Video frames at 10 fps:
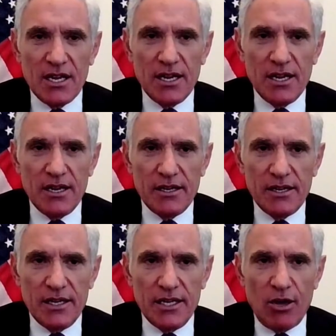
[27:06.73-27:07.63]

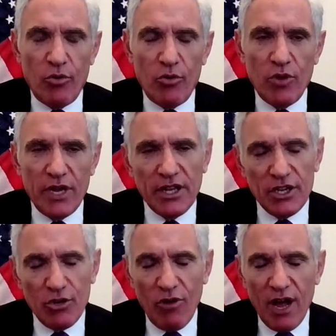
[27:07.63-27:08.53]
in the
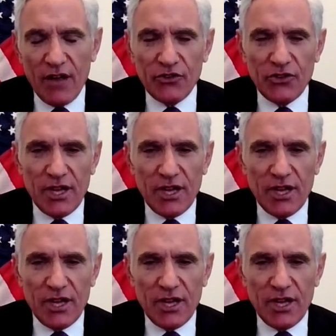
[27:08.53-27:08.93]
U.S.